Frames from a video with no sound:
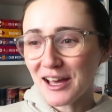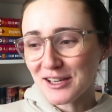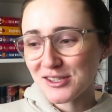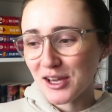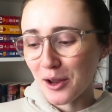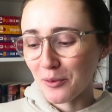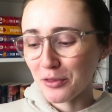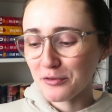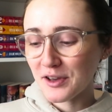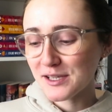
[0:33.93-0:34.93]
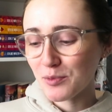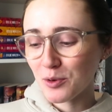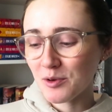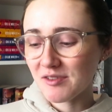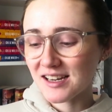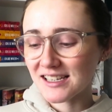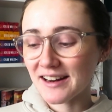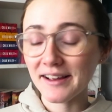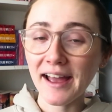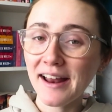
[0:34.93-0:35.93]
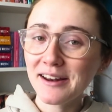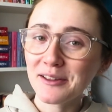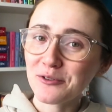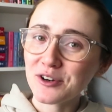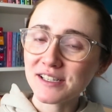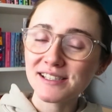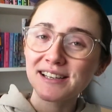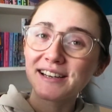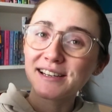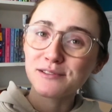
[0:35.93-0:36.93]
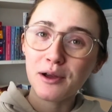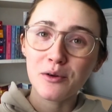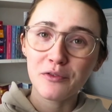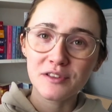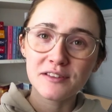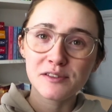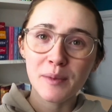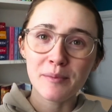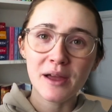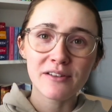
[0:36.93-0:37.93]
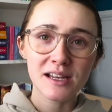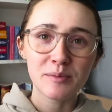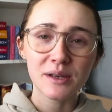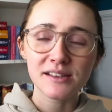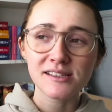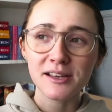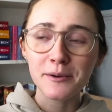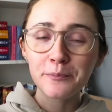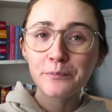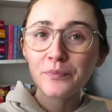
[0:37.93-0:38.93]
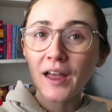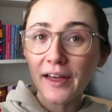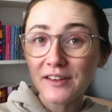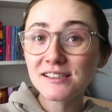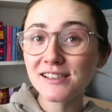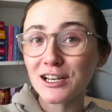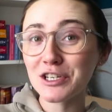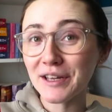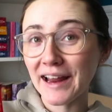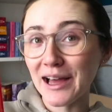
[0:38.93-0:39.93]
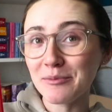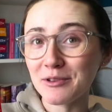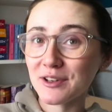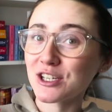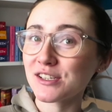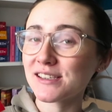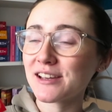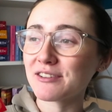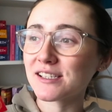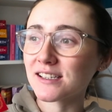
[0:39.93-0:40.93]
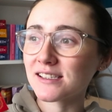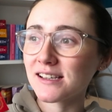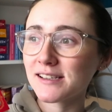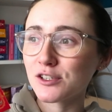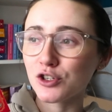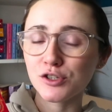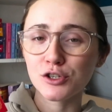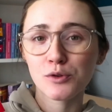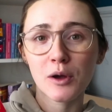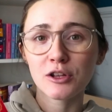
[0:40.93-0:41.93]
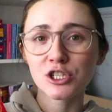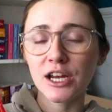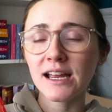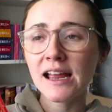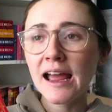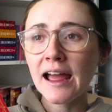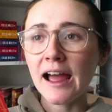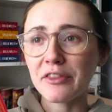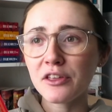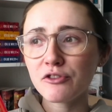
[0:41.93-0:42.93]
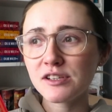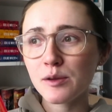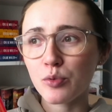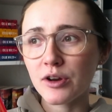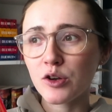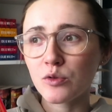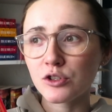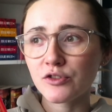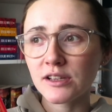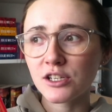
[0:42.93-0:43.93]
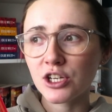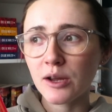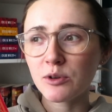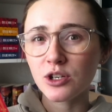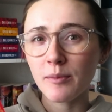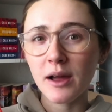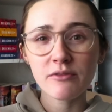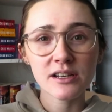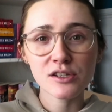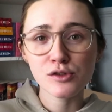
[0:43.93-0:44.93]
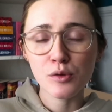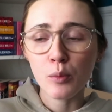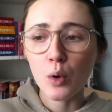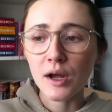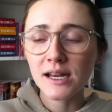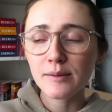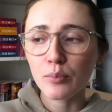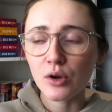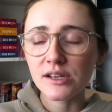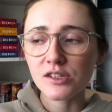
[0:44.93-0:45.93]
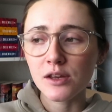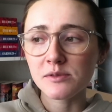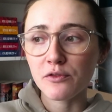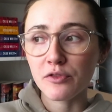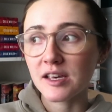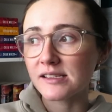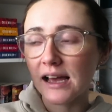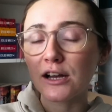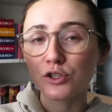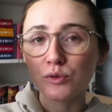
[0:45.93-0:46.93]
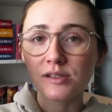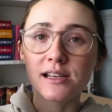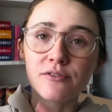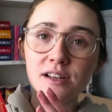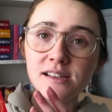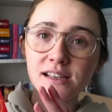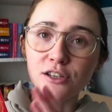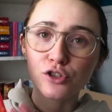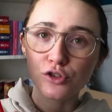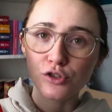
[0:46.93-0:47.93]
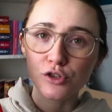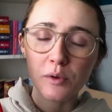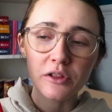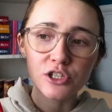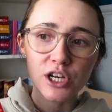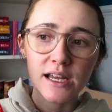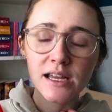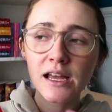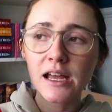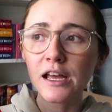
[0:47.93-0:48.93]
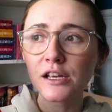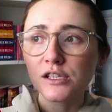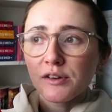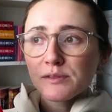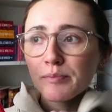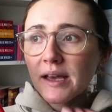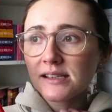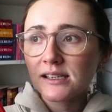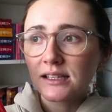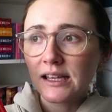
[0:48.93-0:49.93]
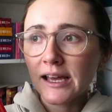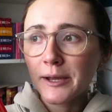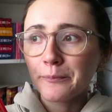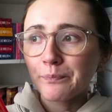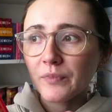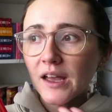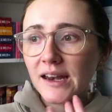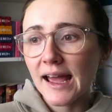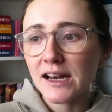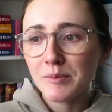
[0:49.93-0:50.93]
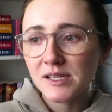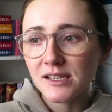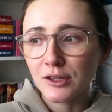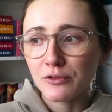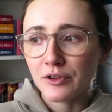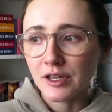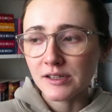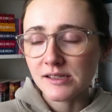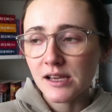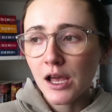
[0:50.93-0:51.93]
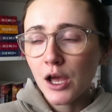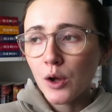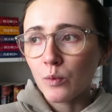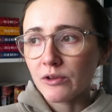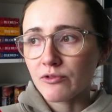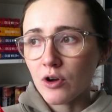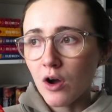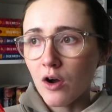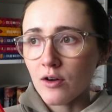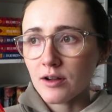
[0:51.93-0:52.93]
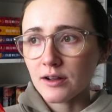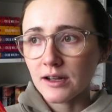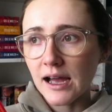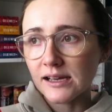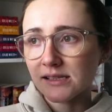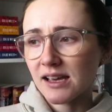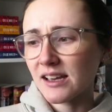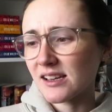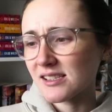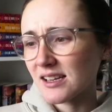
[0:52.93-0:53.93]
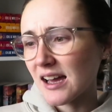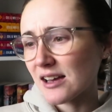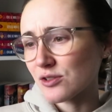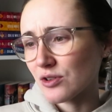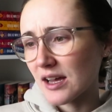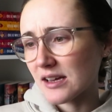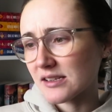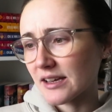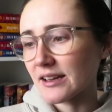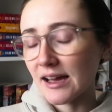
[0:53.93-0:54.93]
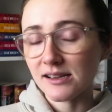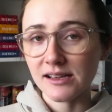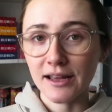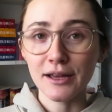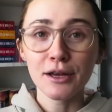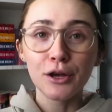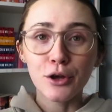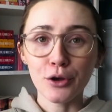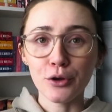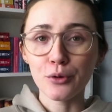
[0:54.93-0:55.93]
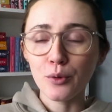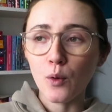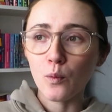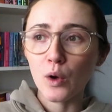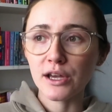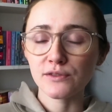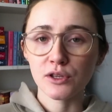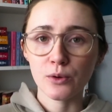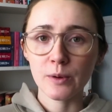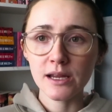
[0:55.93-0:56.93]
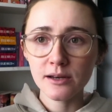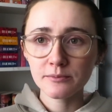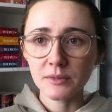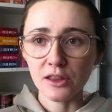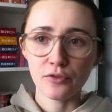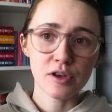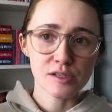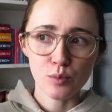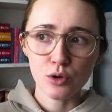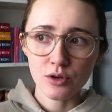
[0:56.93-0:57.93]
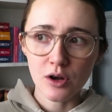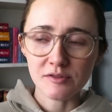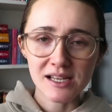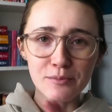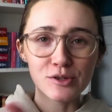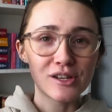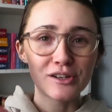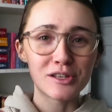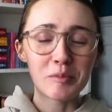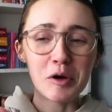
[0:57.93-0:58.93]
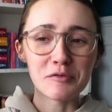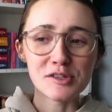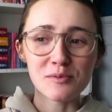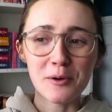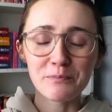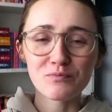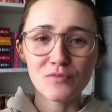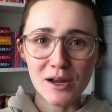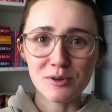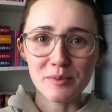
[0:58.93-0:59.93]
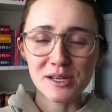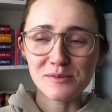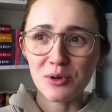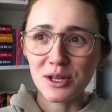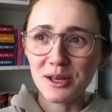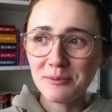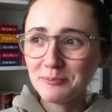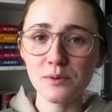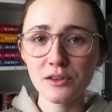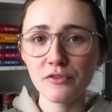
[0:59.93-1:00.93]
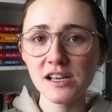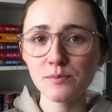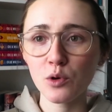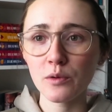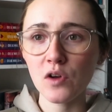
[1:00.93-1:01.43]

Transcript: So the first book we're reading, again, you've already seen, is Vow of Thieves by Mary E. Pearson. And this is actually going to help me finish a series because this is just a duology. I think there is a prequel trilogy which I might read at some point, but in terms of this actual series, it's just a duology. So it's basically an enemies to lovers. We've got Kaze, is it Kaz or Kaze? Kaze, who works for the Queen in the first book. Obviously I'm not telling you the plot of this one, that would be a spoiler. So in the first book we've